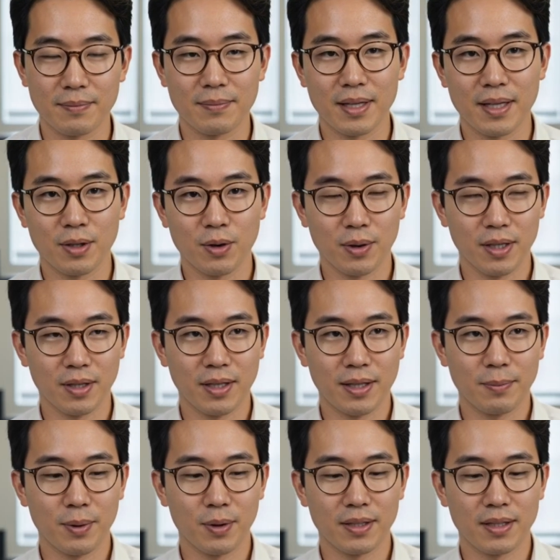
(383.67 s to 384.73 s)
These are real and
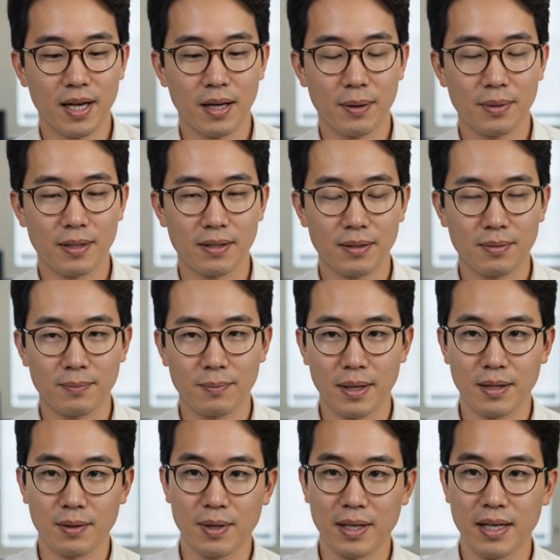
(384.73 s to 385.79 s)
important jobs,
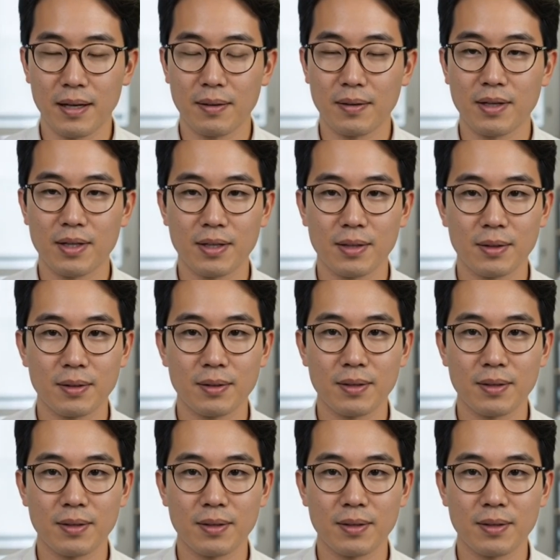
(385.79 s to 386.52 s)
but when it comes to